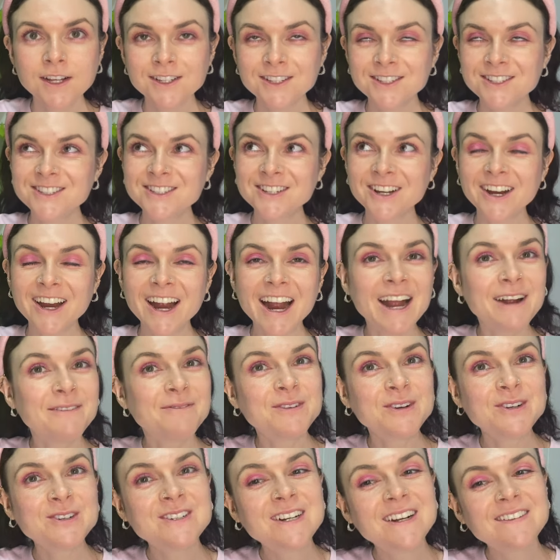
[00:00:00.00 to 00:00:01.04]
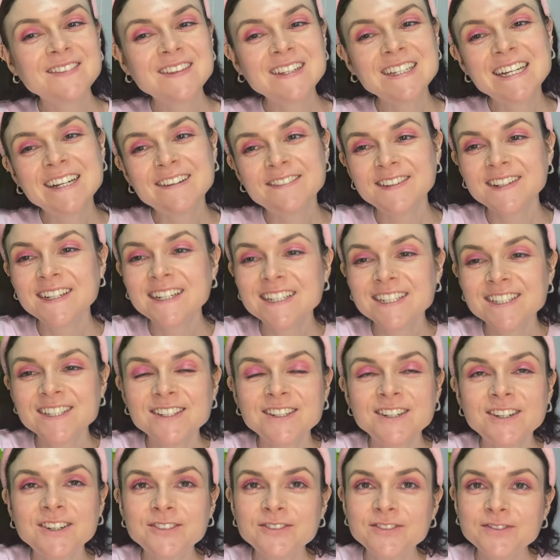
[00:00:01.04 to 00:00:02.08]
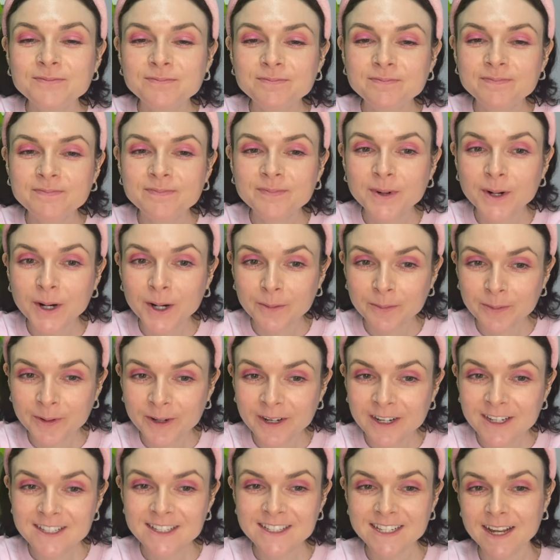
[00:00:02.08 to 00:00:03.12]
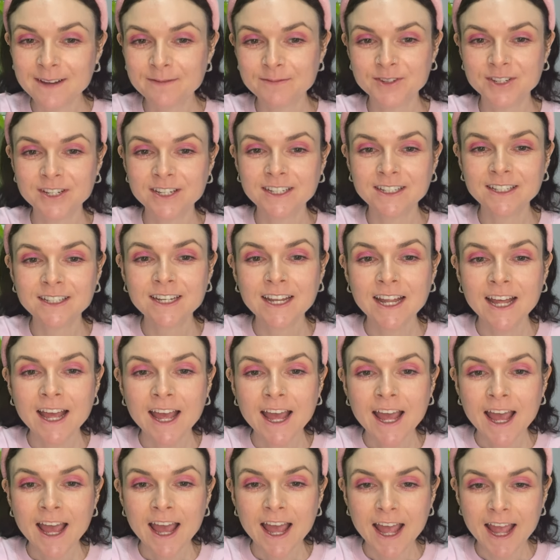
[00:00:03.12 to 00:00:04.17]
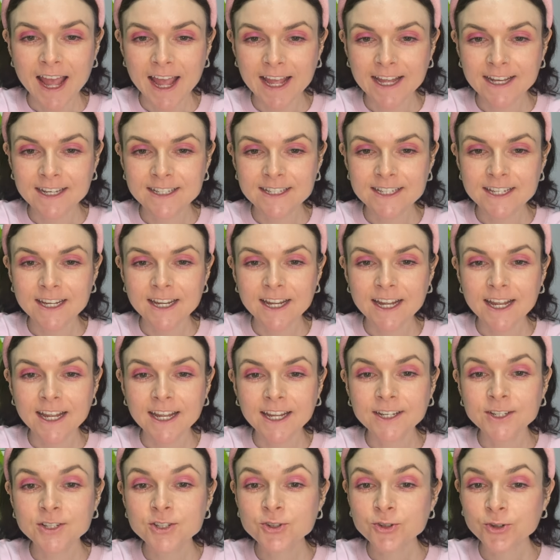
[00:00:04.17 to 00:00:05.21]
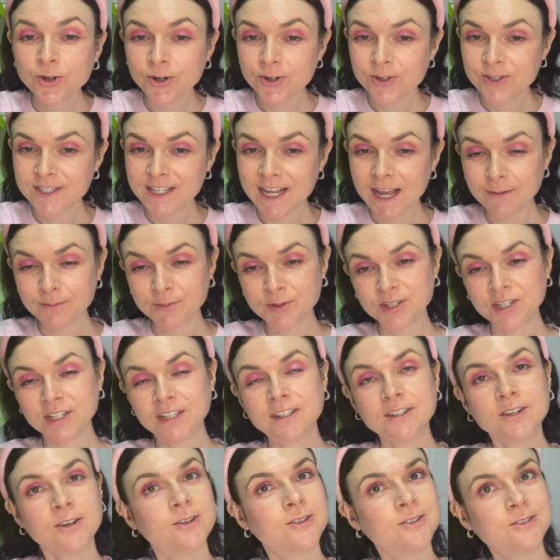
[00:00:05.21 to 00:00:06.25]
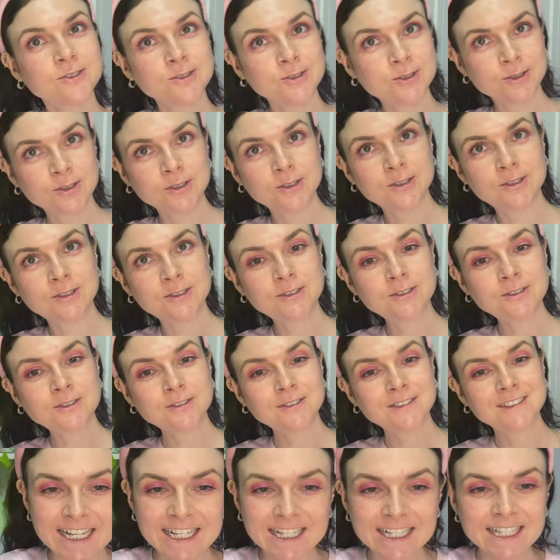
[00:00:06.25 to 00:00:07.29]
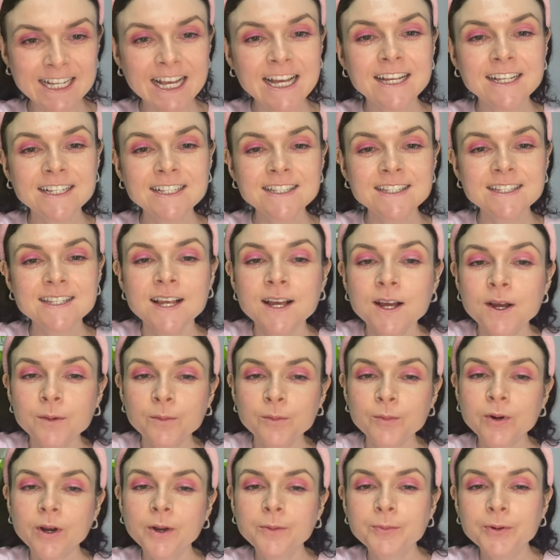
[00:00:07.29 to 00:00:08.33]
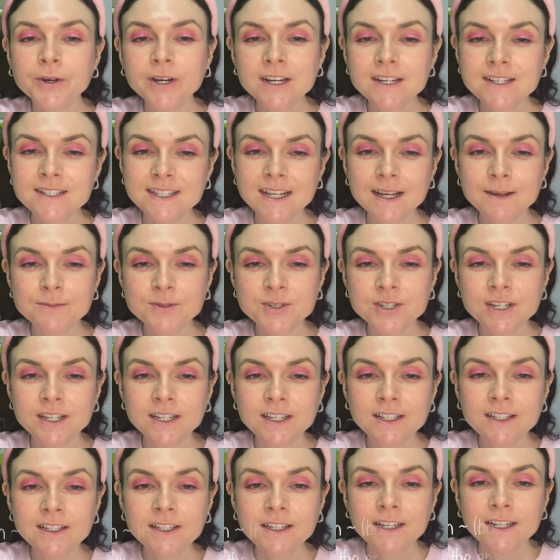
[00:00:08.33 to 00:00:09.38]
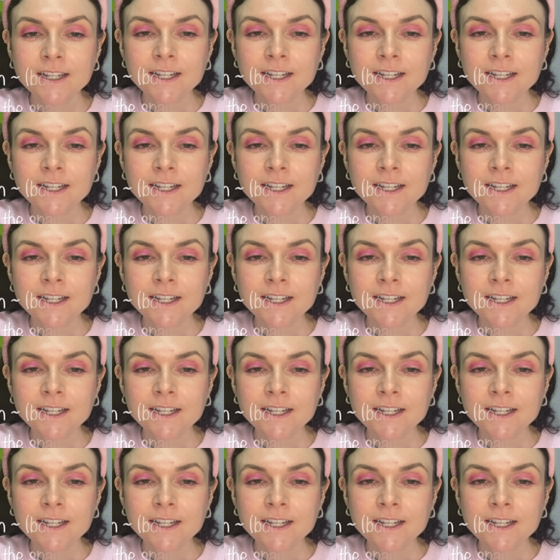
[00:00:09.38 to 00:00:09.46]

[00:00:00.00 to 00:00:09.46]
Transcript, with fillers: So I pulled up the definition of proprioception and interoception on Google says proprioception